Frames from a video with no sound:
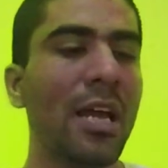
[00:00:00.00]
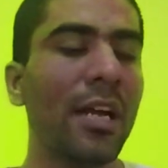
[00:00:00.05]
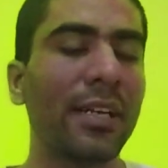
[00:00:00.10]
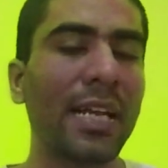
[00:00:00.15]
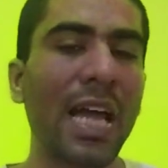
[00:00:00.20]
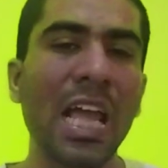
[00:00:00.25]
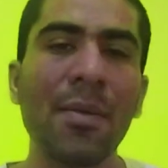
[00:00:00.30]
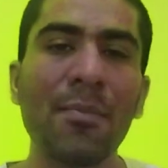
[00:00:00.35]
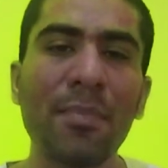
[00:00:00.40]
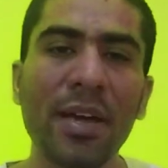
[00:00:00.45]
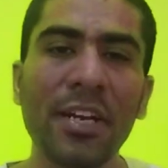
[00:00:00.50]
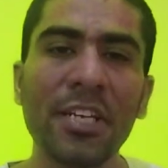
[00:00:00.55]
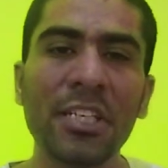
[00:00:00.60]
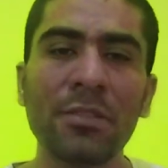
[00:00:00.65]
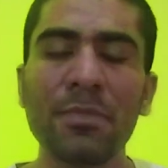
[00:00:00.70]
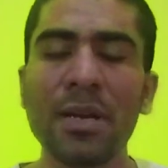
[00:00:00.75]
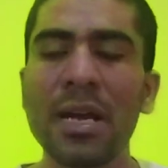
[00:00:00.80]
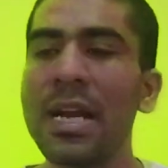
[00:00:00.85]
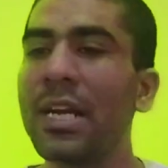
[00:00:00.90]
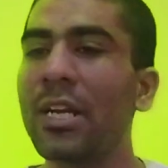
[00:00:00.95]
time
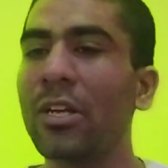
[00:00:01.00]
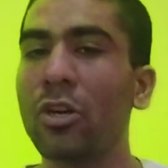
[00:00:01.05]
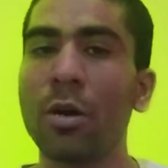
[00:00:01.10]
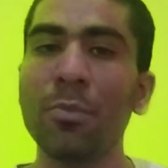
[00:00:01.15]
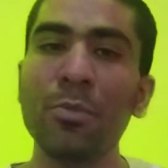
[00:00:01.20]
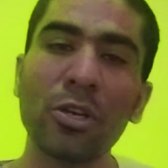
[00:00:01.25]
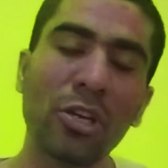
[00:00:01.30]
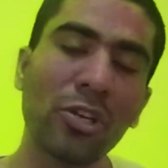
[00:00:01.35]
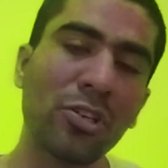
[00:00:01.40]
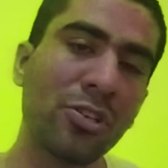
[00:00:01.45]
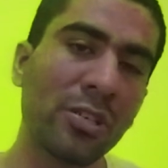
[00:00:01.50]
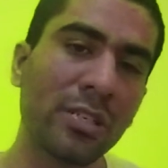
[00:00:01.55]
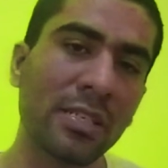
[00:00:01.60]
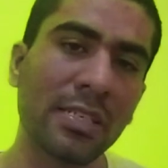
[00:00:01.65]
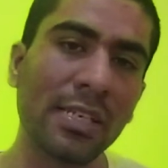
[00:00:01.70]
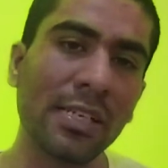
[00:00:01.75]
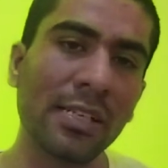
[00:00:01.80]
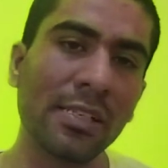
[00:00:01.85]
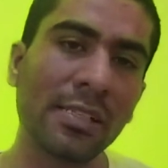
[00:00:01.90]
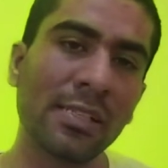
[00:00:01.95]
management, communication
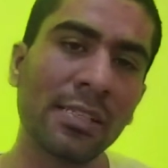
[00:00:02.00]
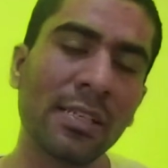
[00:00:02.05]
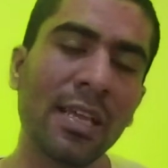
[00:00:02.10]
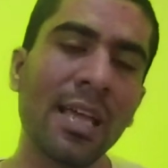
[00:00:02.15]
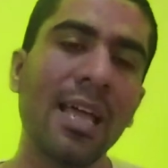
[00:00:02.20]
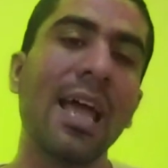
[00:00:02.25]
skills.